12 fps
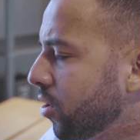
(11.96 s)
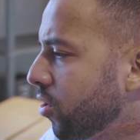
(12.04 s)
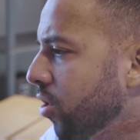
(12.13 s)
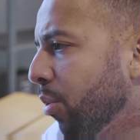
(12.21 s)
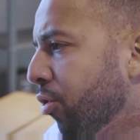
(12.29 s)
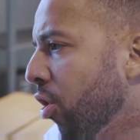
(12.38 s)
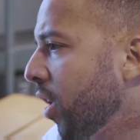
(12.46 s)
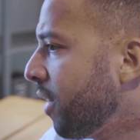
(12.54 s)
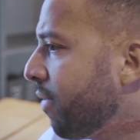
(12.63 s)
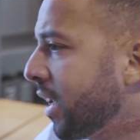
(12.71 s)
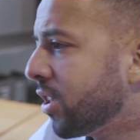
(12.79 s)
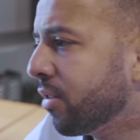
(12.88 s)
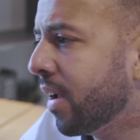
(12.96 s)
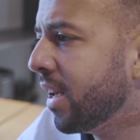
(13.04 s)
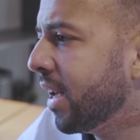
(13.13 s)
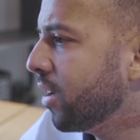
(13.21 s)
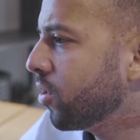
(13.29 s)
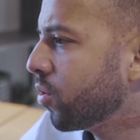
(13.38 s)
So 13 rent-to-rent
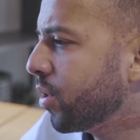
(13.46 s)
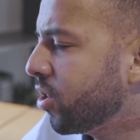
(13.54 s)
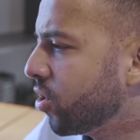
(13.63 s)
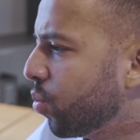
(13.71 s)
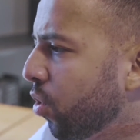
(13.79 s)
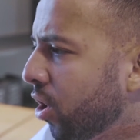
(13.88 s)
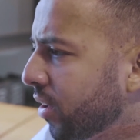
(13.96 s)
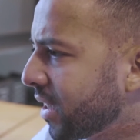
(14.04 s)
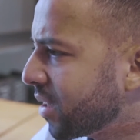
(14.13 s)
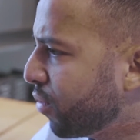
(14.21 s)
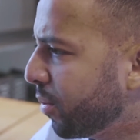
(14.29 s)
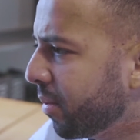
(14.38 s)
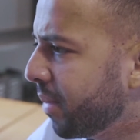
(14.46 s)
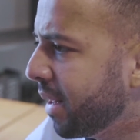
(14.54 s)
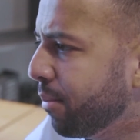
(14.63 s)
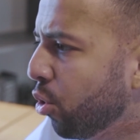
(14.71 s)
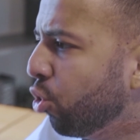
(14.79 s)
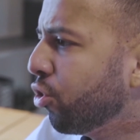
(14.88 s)
deals, which is what? That's probably
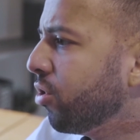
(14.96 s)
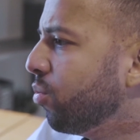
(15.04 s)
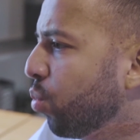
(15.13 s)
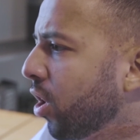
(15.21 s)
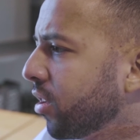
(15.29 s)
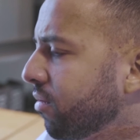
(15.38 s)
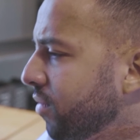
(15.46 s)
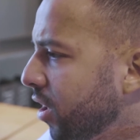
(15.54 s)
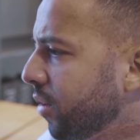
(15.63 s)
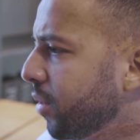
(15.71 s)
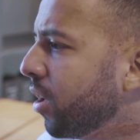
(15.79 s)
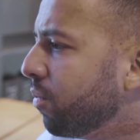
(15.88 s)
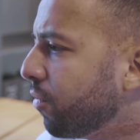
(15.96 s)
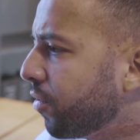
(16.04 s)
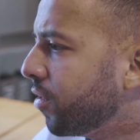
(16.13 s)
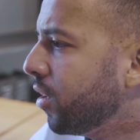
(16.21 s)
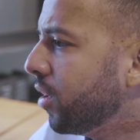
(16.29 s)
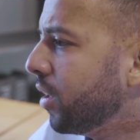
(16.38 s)
more than one a
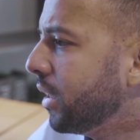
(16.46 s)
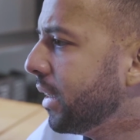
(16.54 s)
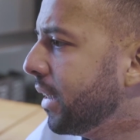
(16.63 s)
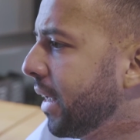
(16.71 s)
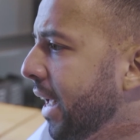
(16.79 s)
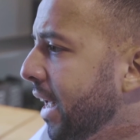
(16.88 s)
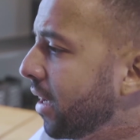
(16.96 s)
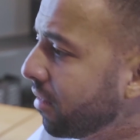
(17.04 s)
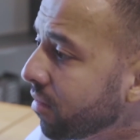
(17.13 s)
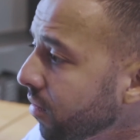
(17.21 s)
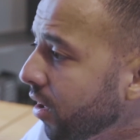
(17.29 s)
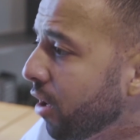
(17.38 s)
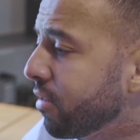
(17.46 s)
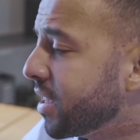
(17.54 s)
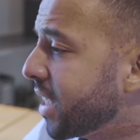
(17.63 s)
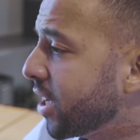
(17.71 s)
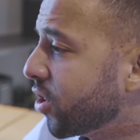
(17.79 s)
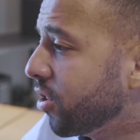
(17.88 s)
month in a
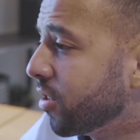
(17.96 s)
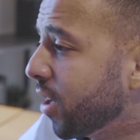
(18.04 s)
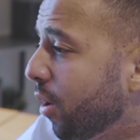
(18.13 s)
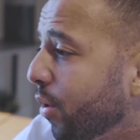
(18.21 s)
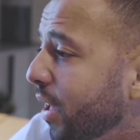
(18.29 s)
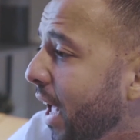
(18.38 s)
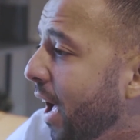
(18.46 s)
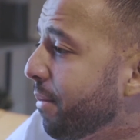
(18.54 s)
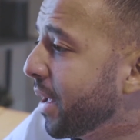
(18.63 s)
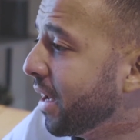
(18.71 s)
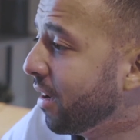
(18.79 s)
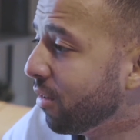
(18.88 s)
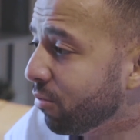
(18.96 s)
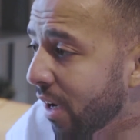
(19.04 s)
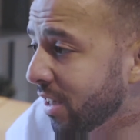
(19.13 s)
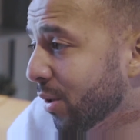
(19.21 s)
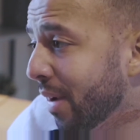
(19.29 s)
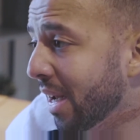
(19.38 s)
recession. So yeah, I mean,
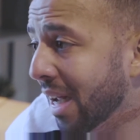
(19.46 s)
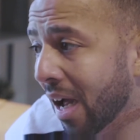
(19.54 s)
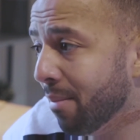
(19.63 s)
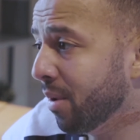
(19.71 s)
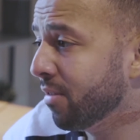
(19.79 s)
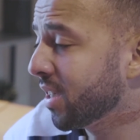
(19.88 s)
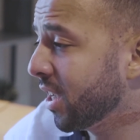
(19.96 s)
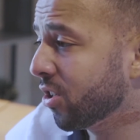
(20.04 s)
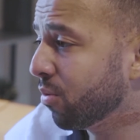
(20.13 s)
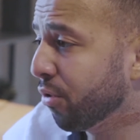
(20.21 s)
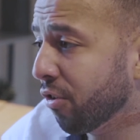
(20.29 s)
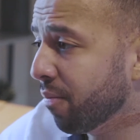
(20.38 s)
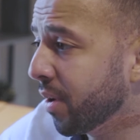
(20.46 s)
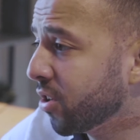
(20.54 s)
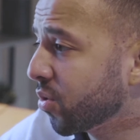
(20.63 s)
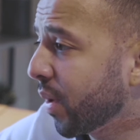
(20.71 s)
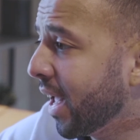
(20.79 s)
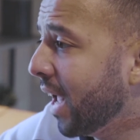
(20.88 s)
rent-to-rent can be recession-proof
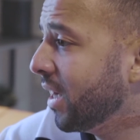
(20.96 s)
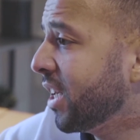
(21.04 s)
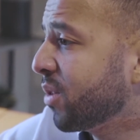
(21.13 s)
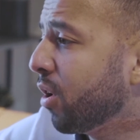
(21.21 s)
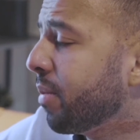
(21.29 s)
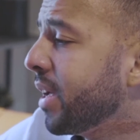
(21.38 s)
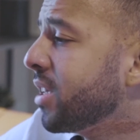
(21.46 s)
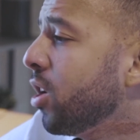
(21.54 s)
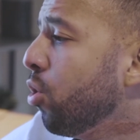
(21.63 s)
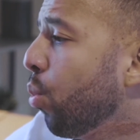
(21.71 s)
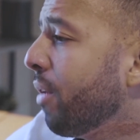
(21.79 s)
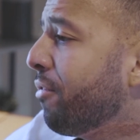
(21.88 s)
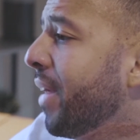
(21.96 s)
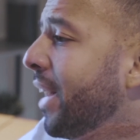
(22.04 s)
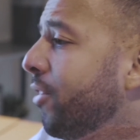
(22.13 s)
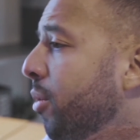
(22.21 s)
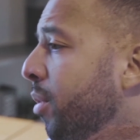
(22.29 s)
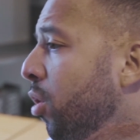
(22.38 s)
because we're getting these properties, we're
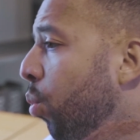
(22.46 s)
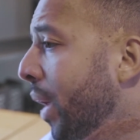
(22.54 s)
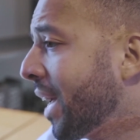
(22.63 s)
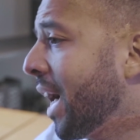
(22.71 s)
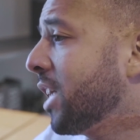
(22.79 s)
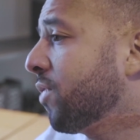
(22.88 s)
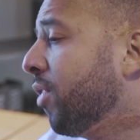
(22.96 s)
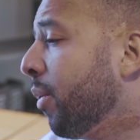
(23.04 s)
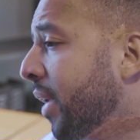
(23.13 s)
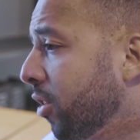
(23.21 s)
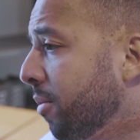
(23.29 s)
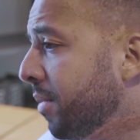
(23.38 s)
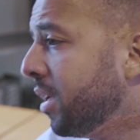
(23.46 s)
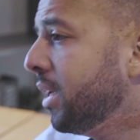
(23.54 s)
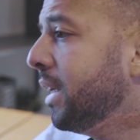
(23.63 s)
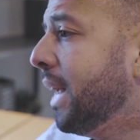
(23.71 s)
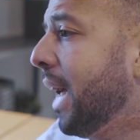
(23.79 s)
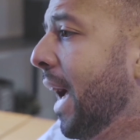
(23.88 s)
filling them, we're cash-flowing them,
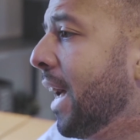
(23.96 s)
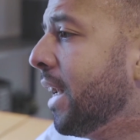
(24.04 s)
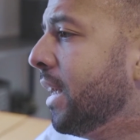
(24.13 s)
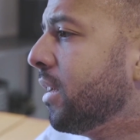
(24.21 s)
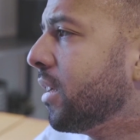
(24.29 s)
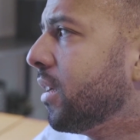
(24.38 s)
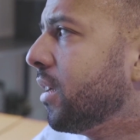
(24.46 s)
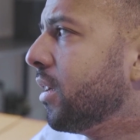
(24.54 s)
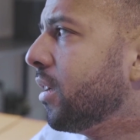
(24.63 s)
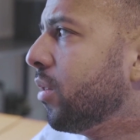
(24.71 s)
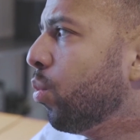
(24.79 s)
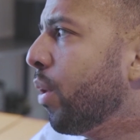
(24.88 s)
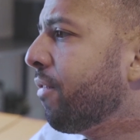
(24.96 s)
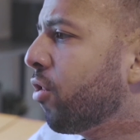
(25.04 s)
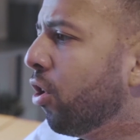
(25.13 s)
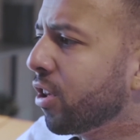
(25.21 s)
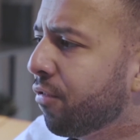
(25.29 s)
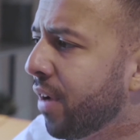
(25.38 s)
and we've
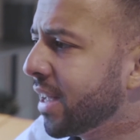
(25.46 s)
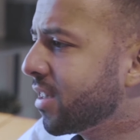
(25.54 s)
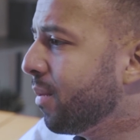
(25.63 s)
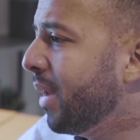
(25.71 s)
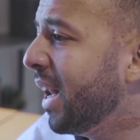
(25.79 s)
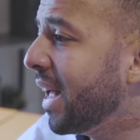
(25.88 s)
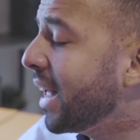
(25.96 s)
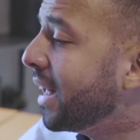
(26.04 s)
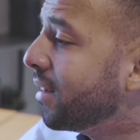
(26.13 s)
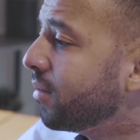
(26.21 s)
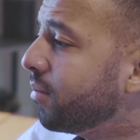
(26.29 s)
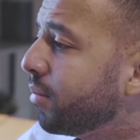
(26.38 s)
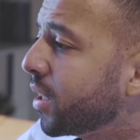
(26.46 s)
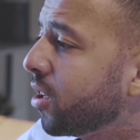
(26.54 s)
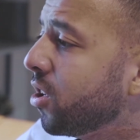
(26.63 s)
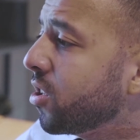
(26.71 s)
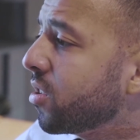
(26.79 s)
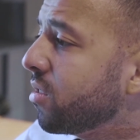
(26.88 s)
got the flexibility
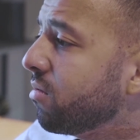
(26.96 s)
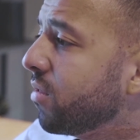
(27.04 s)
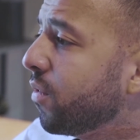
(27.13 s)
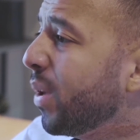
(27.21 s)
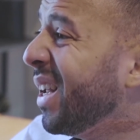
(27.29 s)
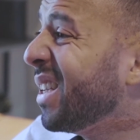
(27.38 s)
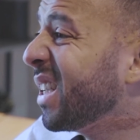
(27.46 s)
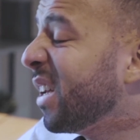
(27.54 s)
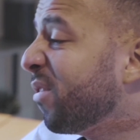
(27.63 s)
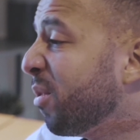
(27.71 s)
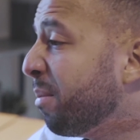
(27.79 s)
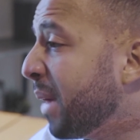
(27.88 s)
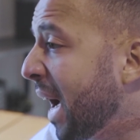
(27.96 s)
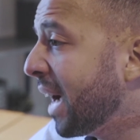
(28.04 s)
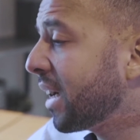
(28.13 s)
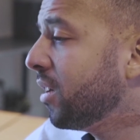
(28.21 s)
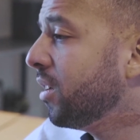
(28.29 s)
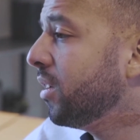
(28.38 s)
because if we need to give them
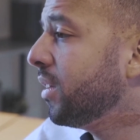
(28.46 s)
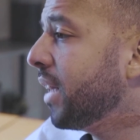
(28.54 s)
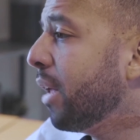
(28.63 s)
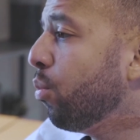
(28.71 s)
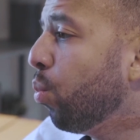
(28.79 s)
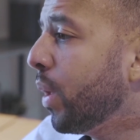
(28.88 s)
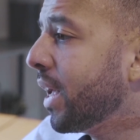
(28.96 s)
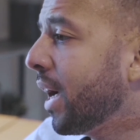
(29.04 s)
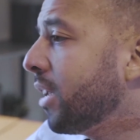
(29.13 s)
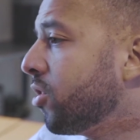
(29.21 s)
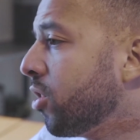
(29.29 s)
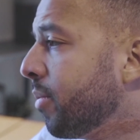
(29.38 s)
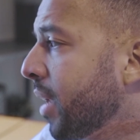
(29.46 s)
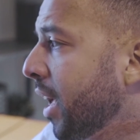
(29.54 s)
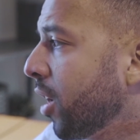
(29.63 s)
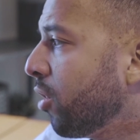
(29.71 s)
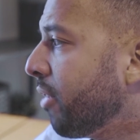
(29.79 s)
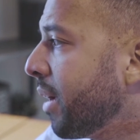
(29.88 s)
back, then we can
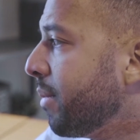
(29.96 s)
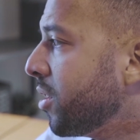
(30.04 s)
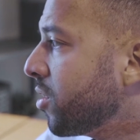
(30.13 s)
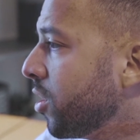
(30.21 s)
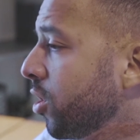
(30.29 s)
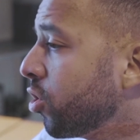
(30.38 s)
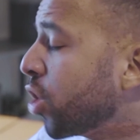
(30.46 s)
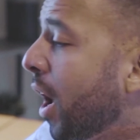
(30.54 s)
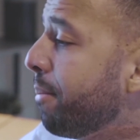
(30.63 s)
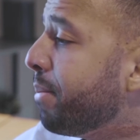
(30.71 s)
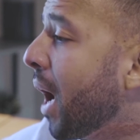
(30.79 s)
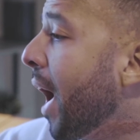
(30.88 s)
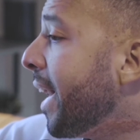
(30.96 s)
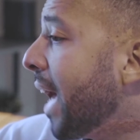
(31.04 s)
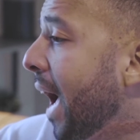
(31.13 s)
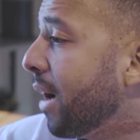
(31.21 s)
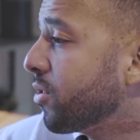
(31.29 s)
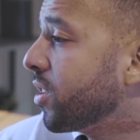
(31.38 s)
terminate agreements. Try buying a
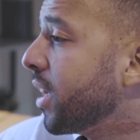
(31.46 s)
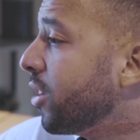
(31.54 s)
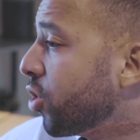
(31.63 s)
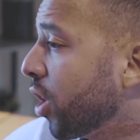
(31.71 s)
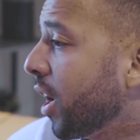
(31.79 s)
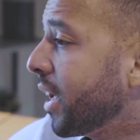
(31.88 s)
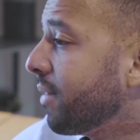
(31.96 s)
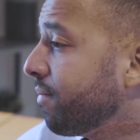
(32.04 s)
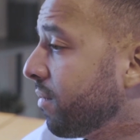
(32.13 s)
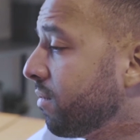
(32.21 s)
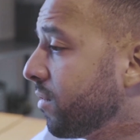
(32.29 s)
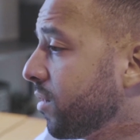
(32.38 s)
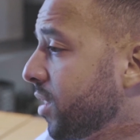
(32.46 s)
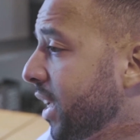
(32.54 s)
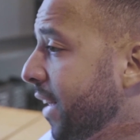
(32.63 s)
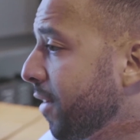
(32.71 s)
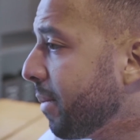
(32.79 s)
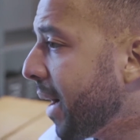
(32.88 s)
house and then trying to
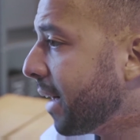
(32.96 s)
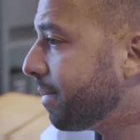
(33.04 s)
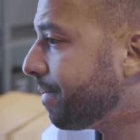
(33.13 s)
give it back.